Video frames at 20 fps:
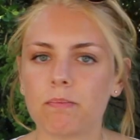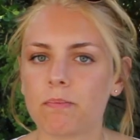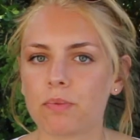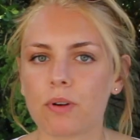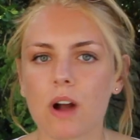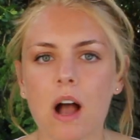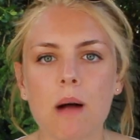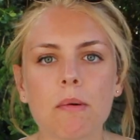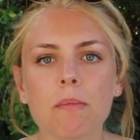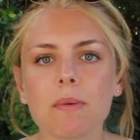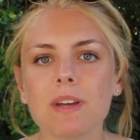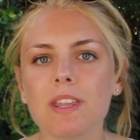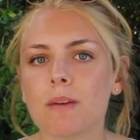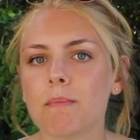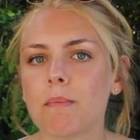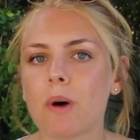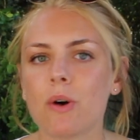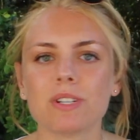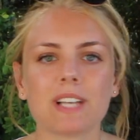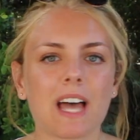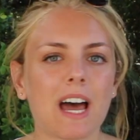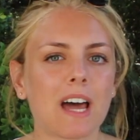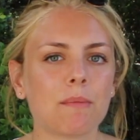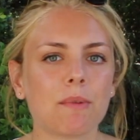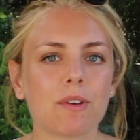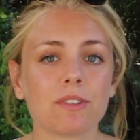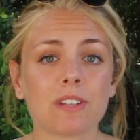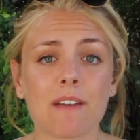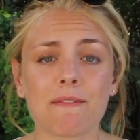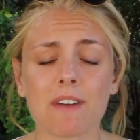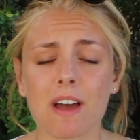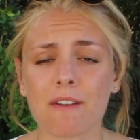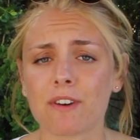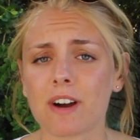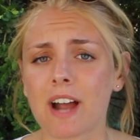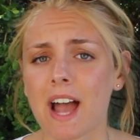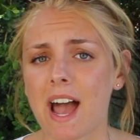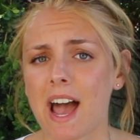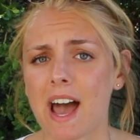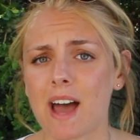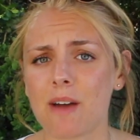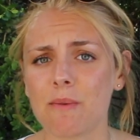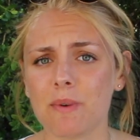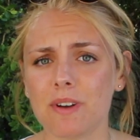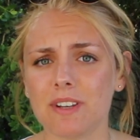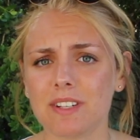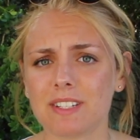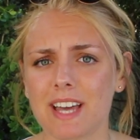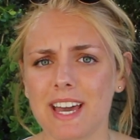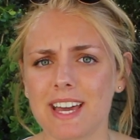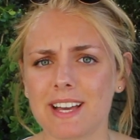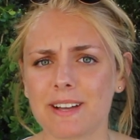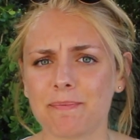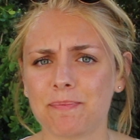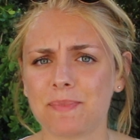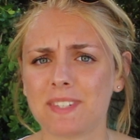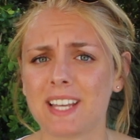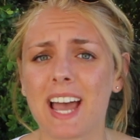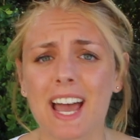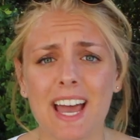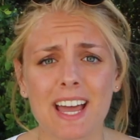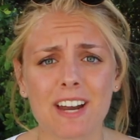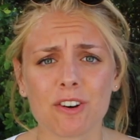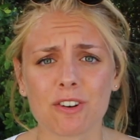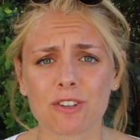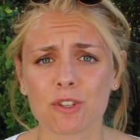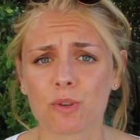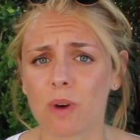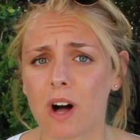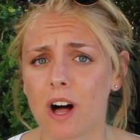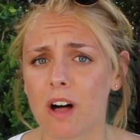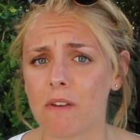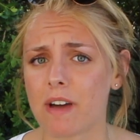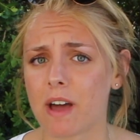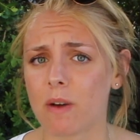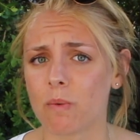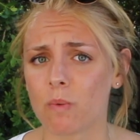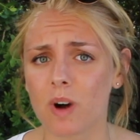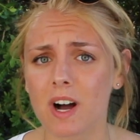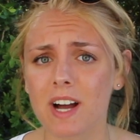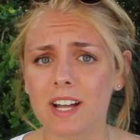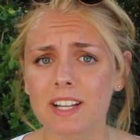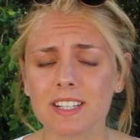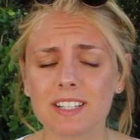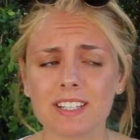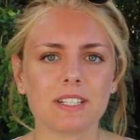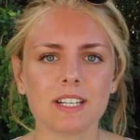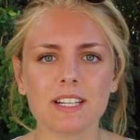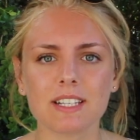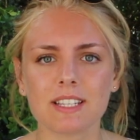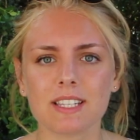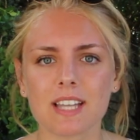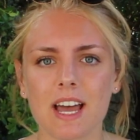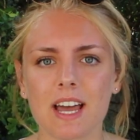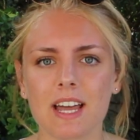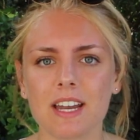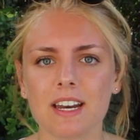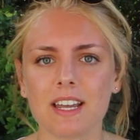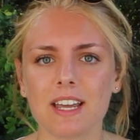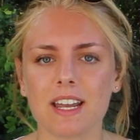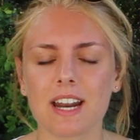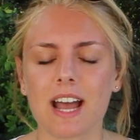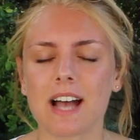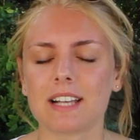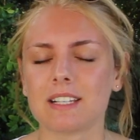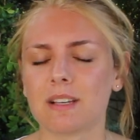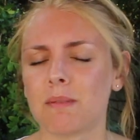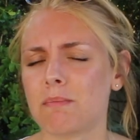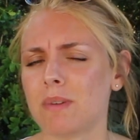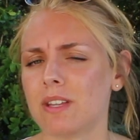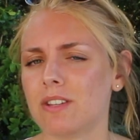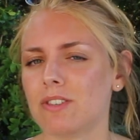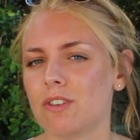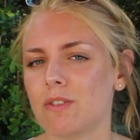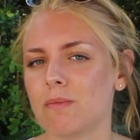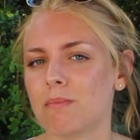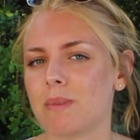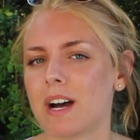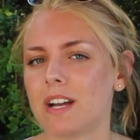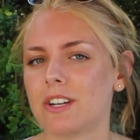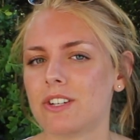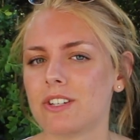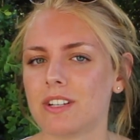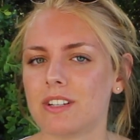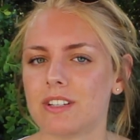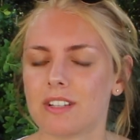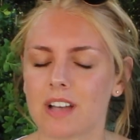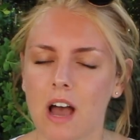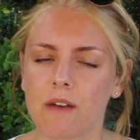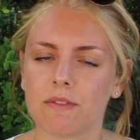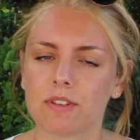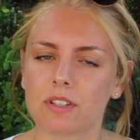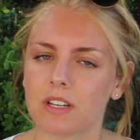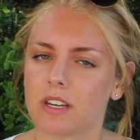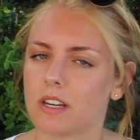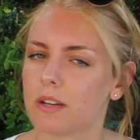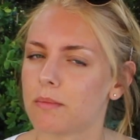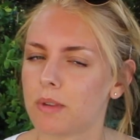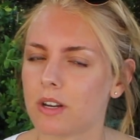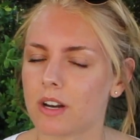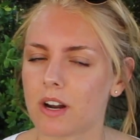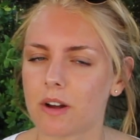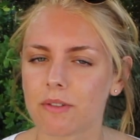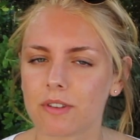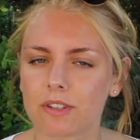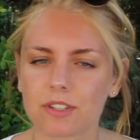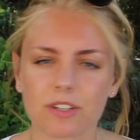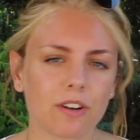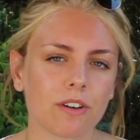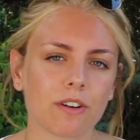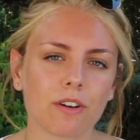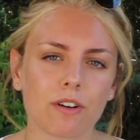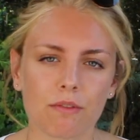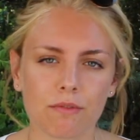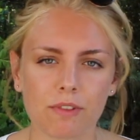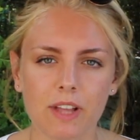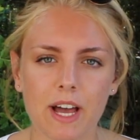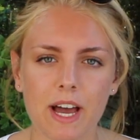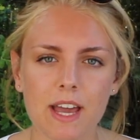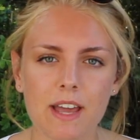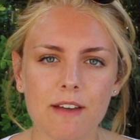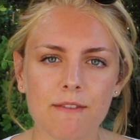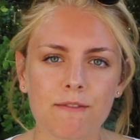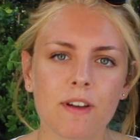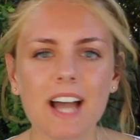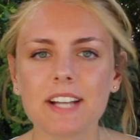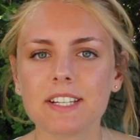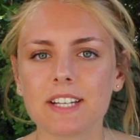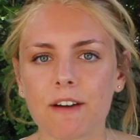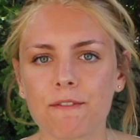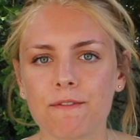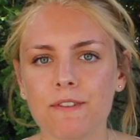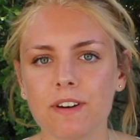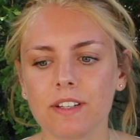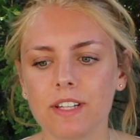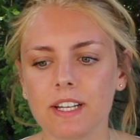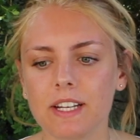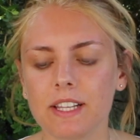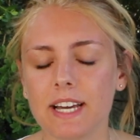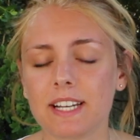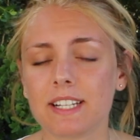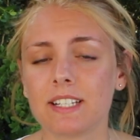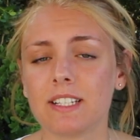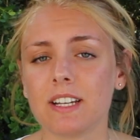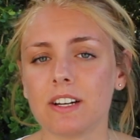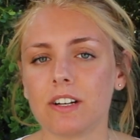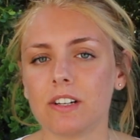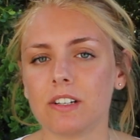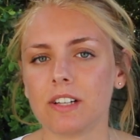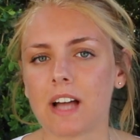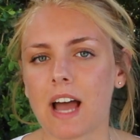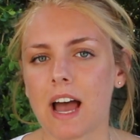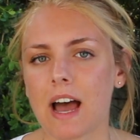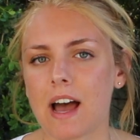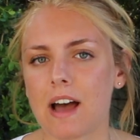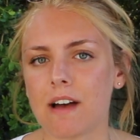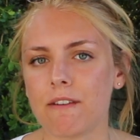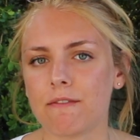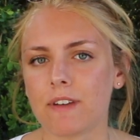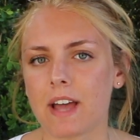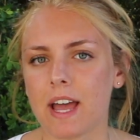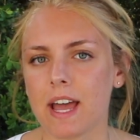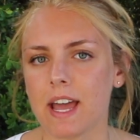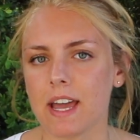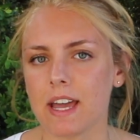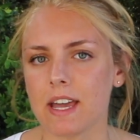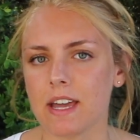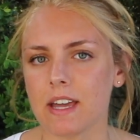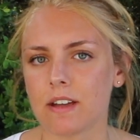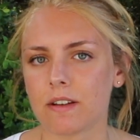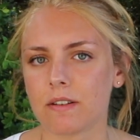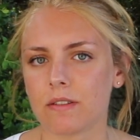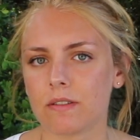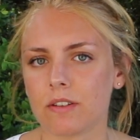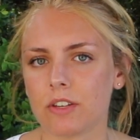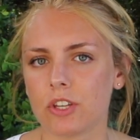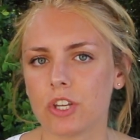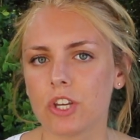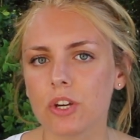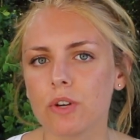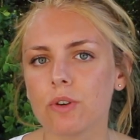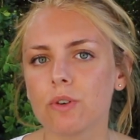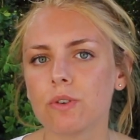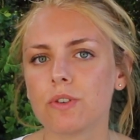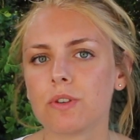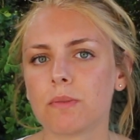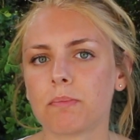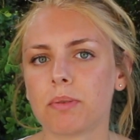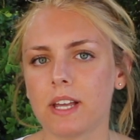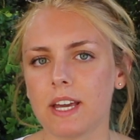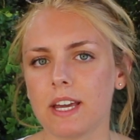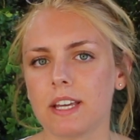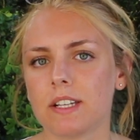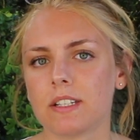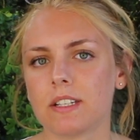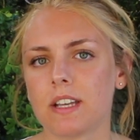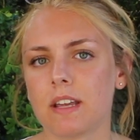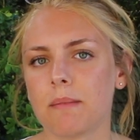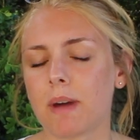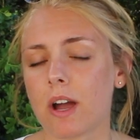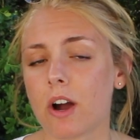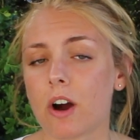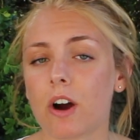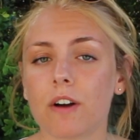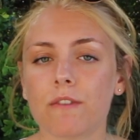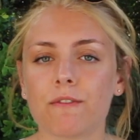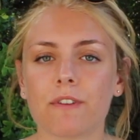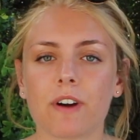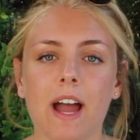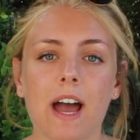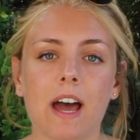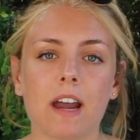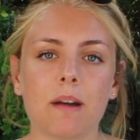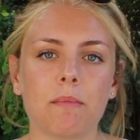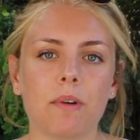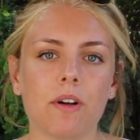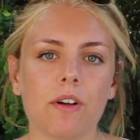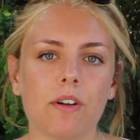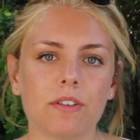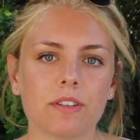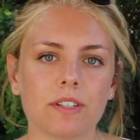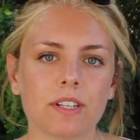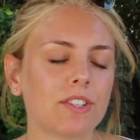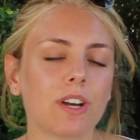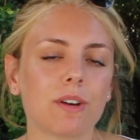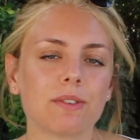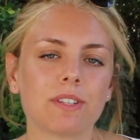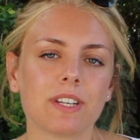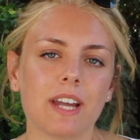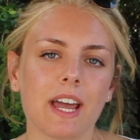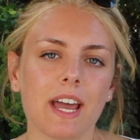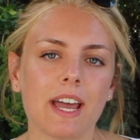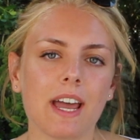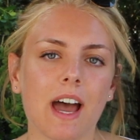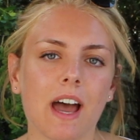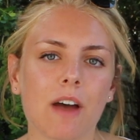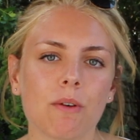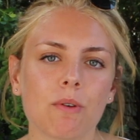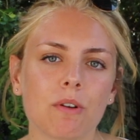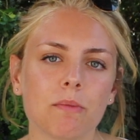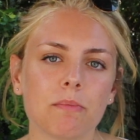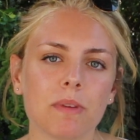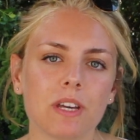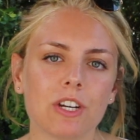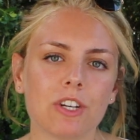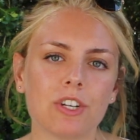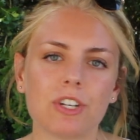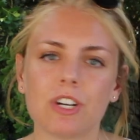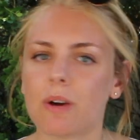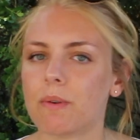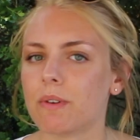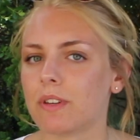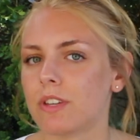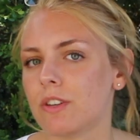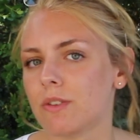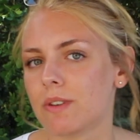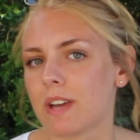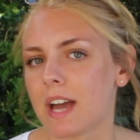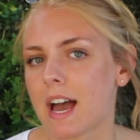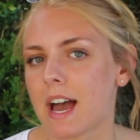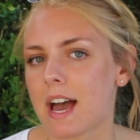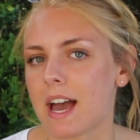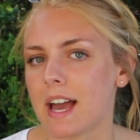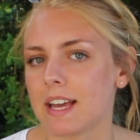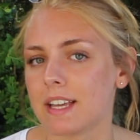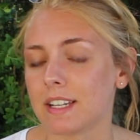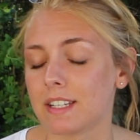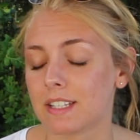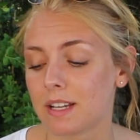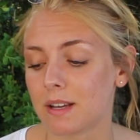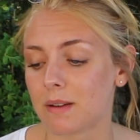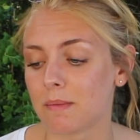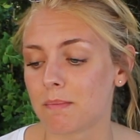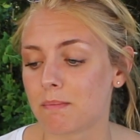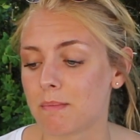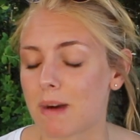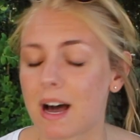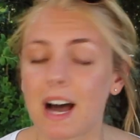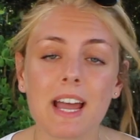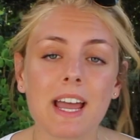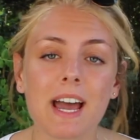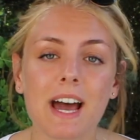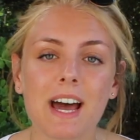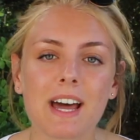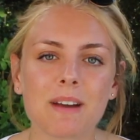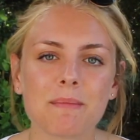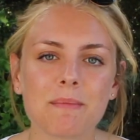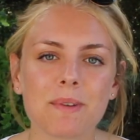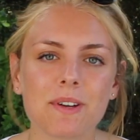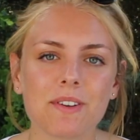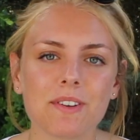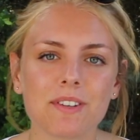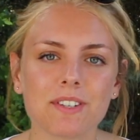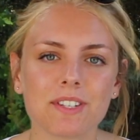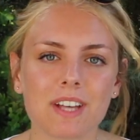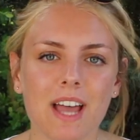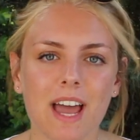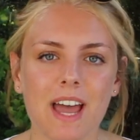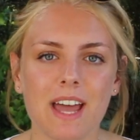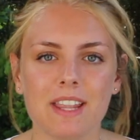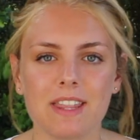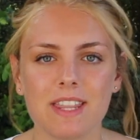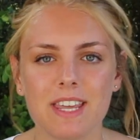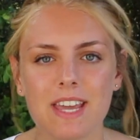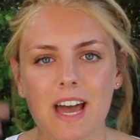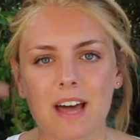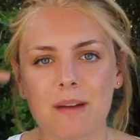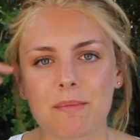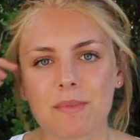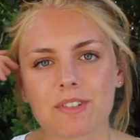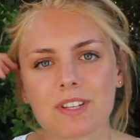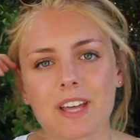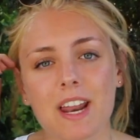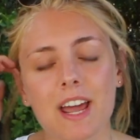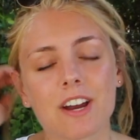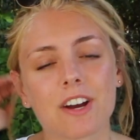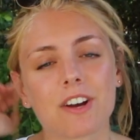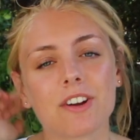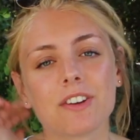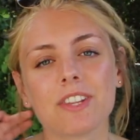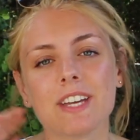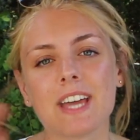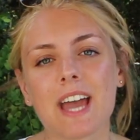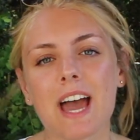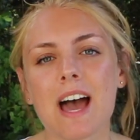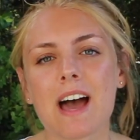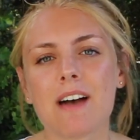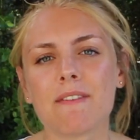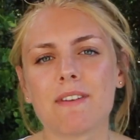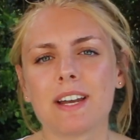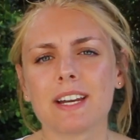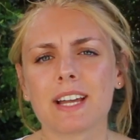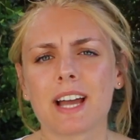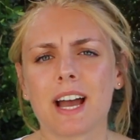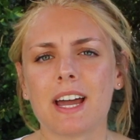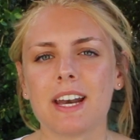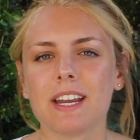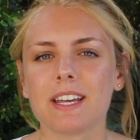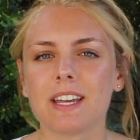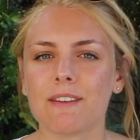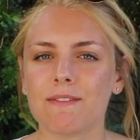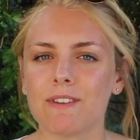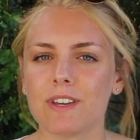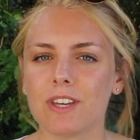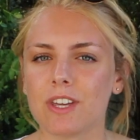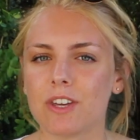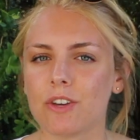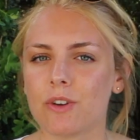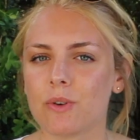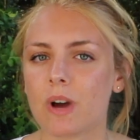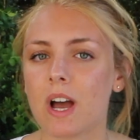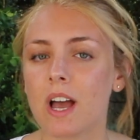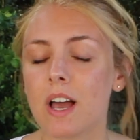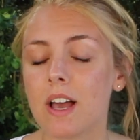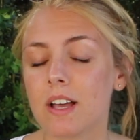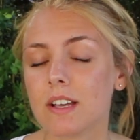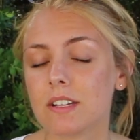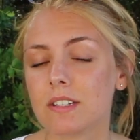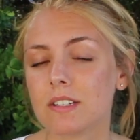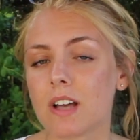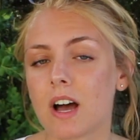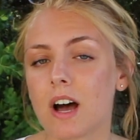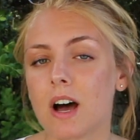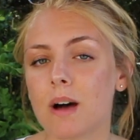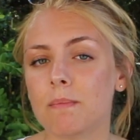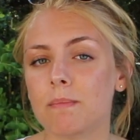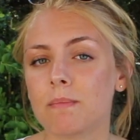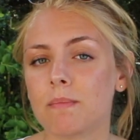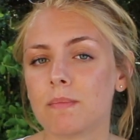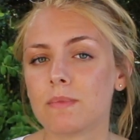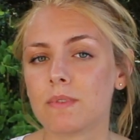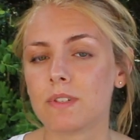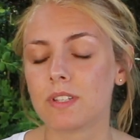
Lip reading: probably the most animals I've ever had was like 10 or 12 at once. Since then, it hasn't been too much since obviously, you know, the circle of life. I definitely still have a huge place in my heart for animals. So today I will be showing you guys my animals and the animals that I currently have and kind of giving you some